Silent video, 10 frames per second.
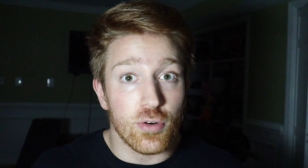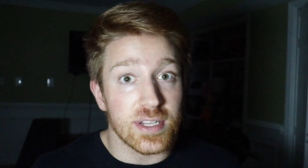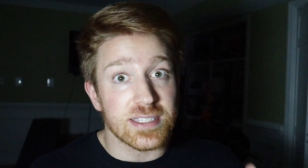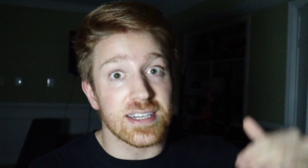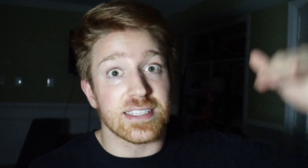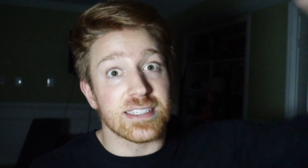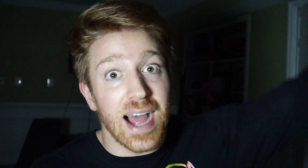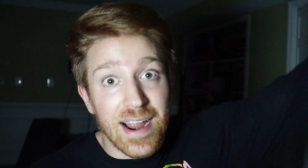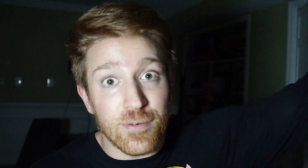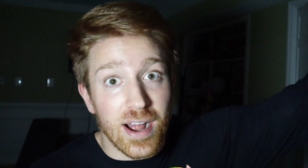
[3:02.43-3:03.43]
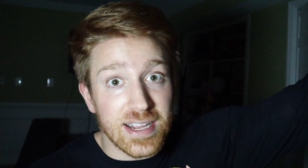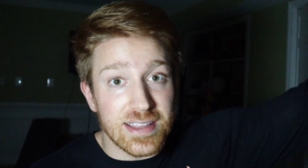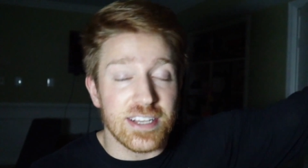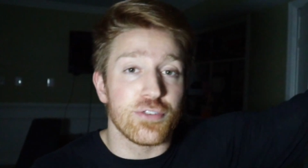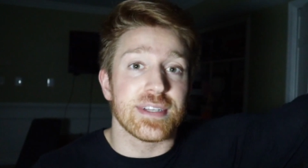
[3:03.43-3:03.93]
Coin's gonna
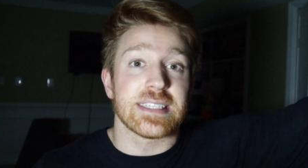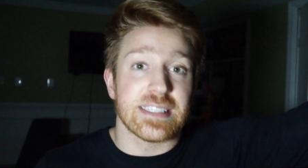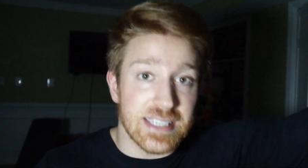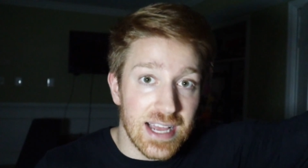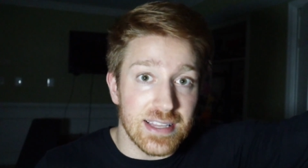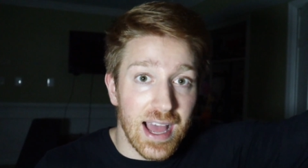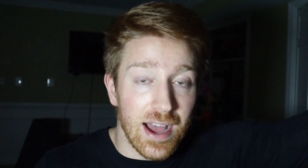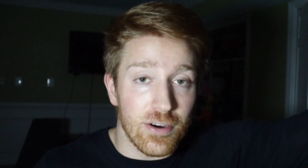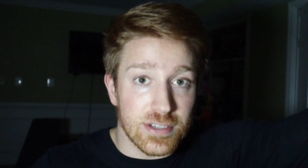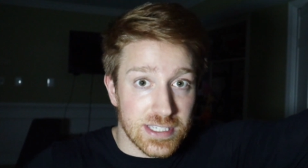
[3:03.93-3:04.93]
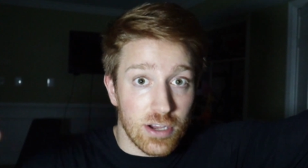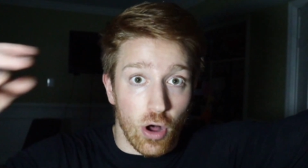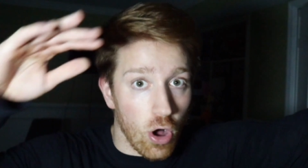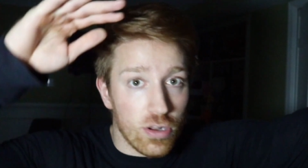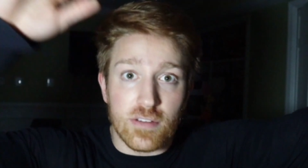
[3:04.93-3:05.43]
skyrocket. Then you can sell out, sell
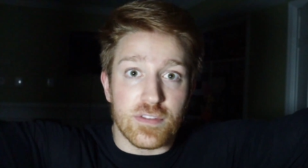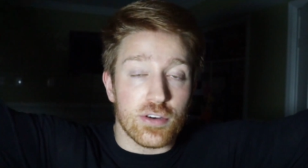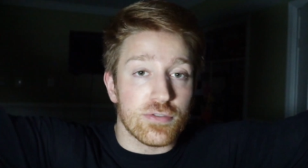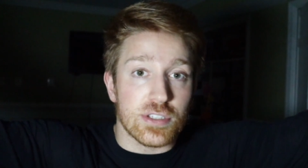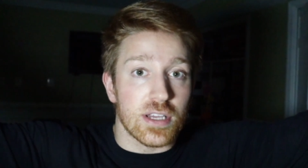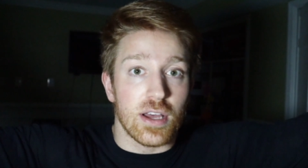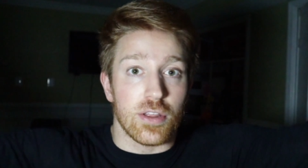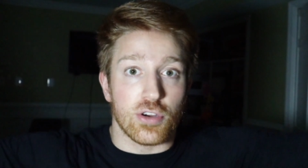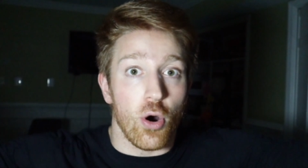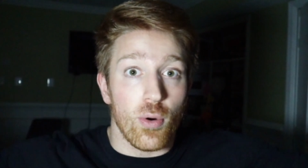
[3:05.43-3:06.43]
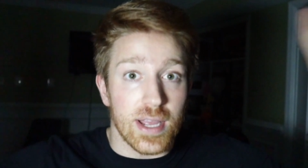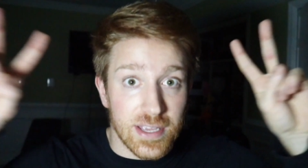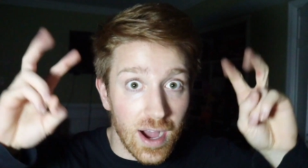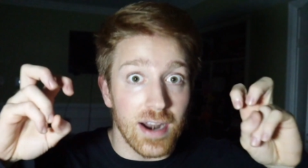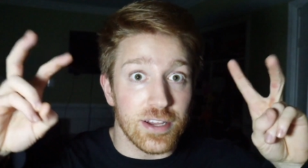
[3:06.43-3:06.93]
all of those coin,
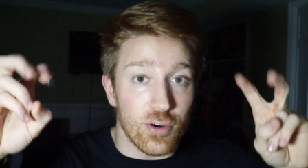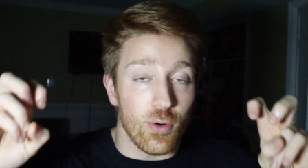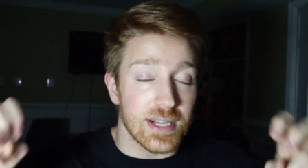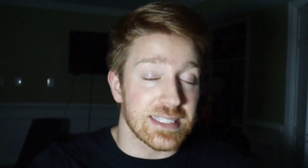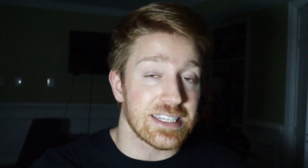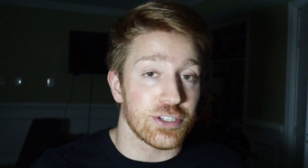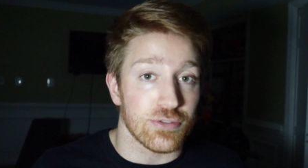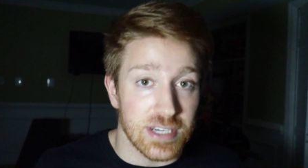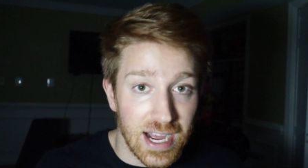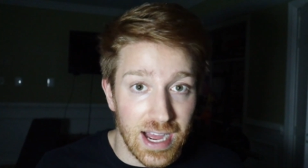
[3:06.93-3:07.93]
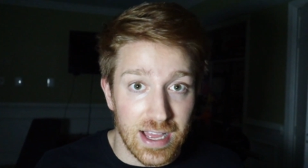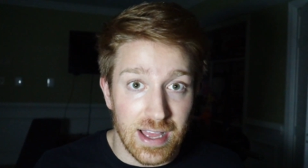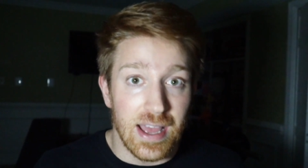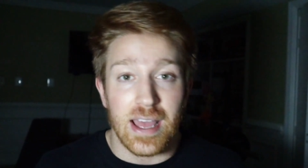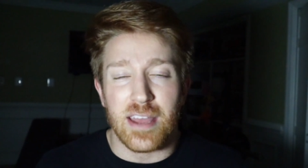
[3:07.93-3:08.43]
Yachty Coins that you
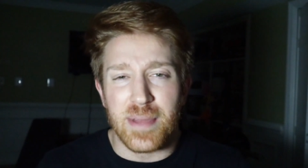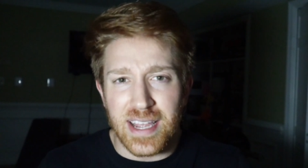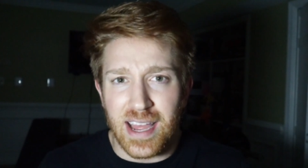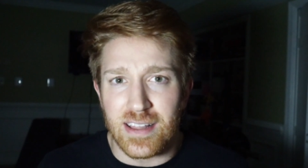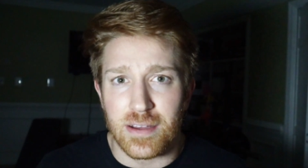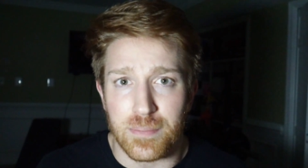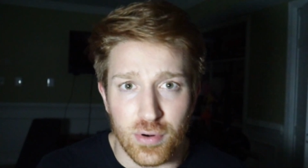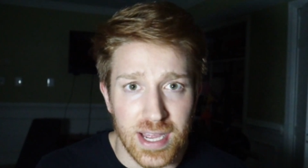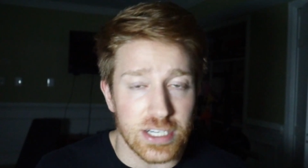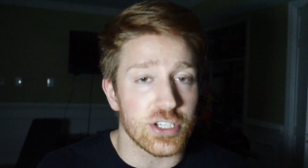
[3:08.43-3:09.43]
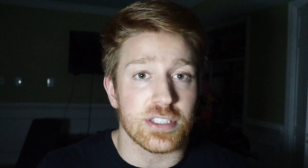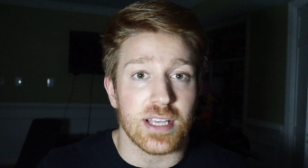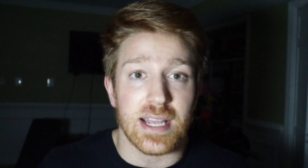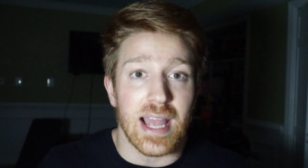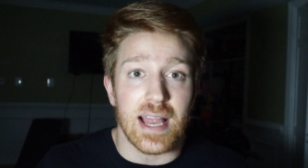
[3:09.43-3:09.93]
got, and make hella bread, just
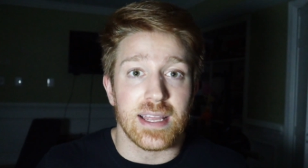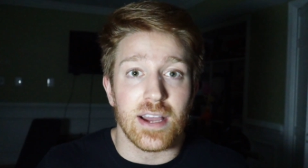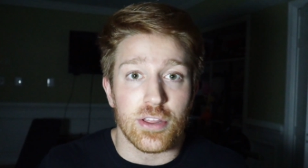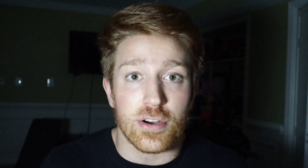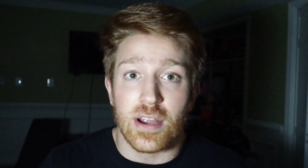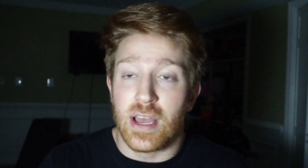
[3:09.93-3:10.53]
like any other